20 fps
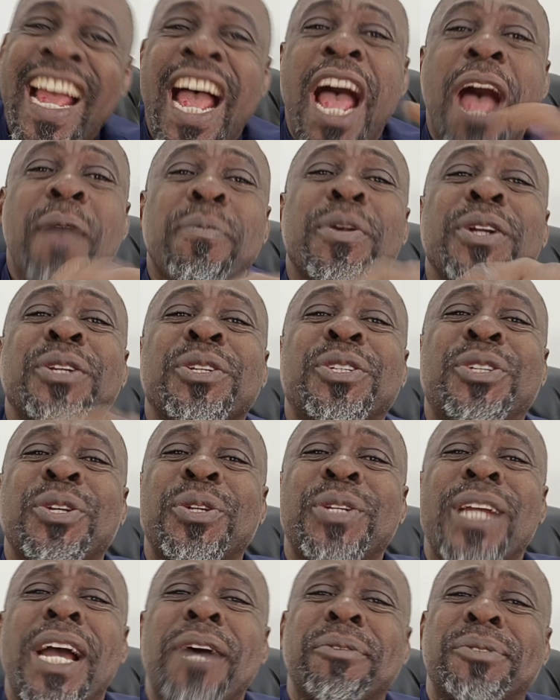I'm going to show
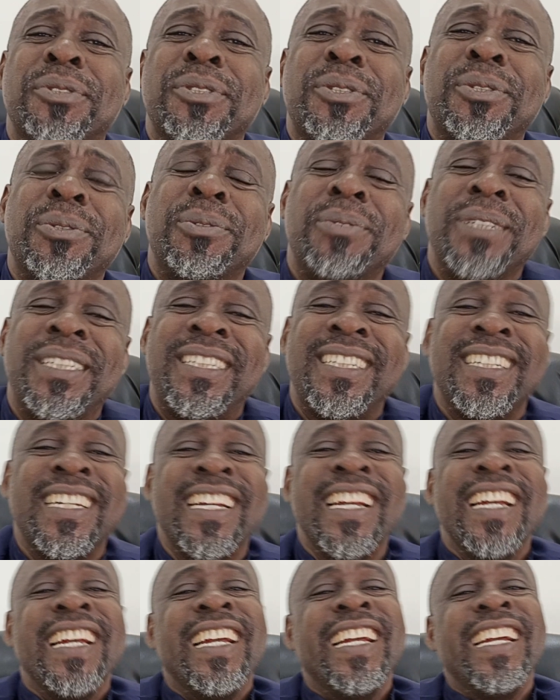you how to do it
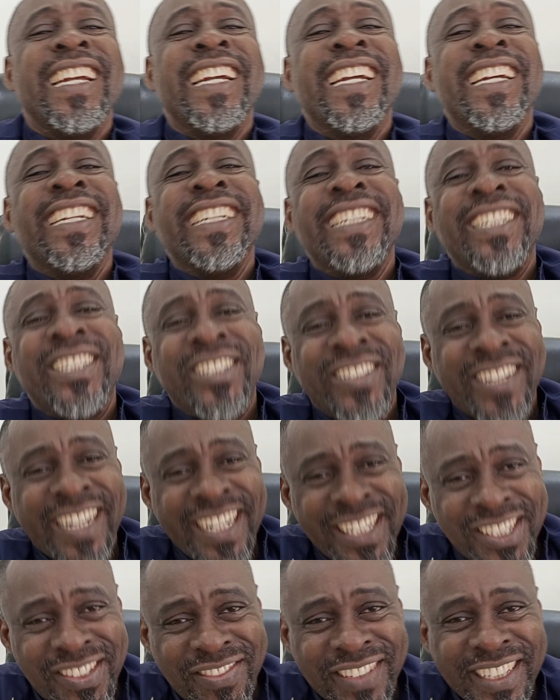in
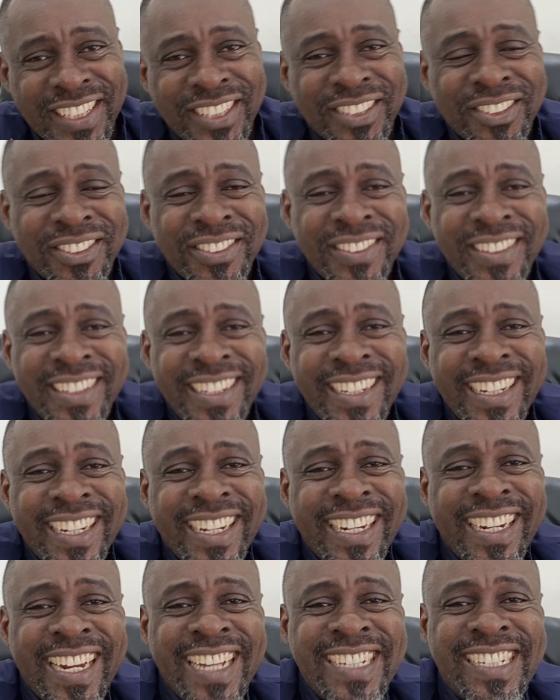today's video.
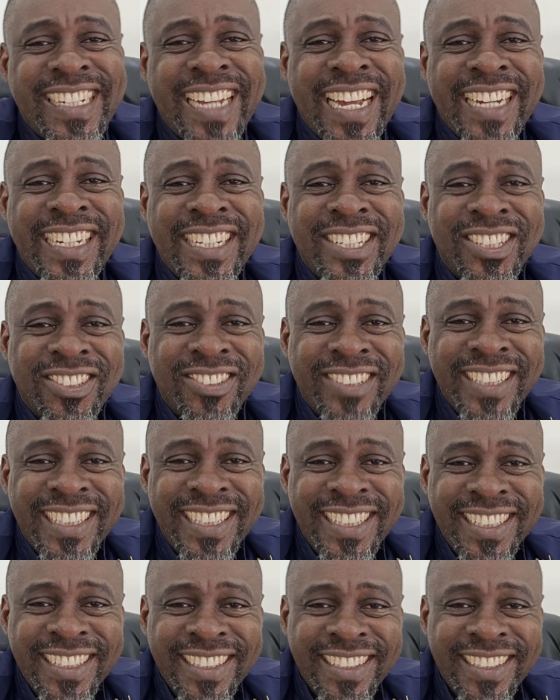Let's get into it.